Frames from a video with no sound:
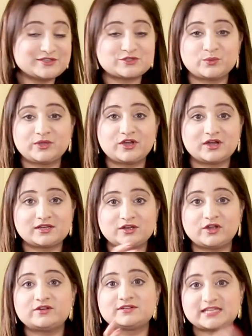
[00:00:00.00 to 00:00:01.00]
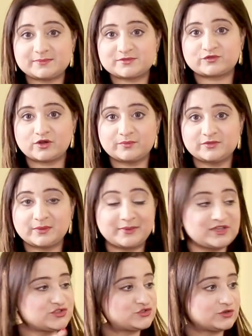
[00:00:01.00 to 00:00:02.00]
So yeah. we got a lot of tips from the
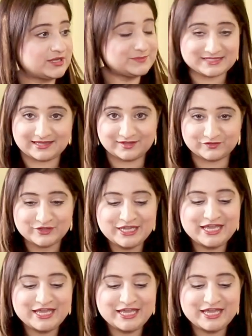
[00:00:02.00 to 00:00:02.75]
maestro himself.